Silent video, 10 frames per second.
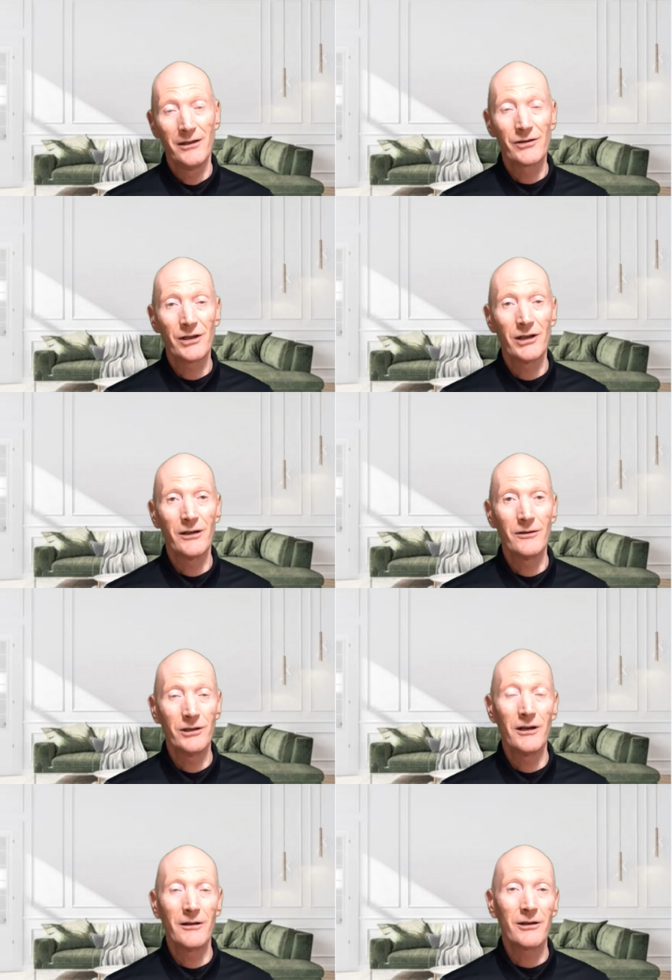So,
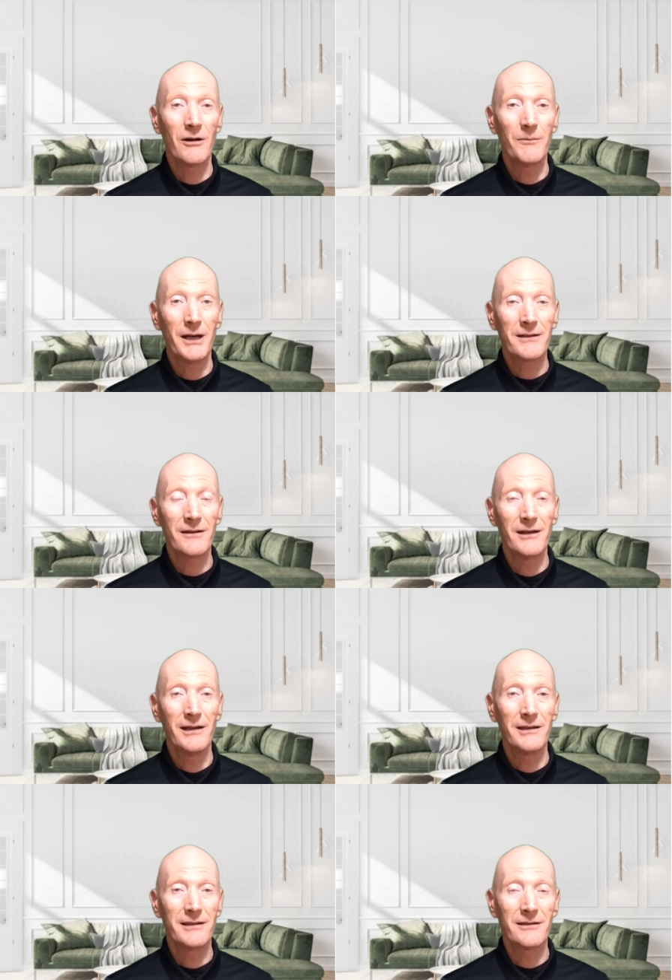going back to
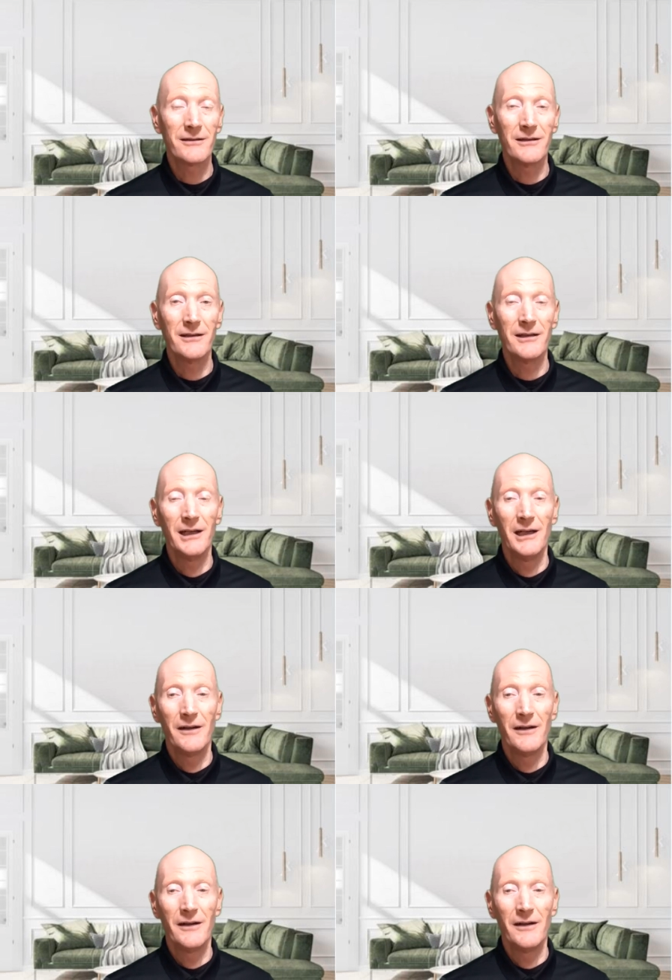the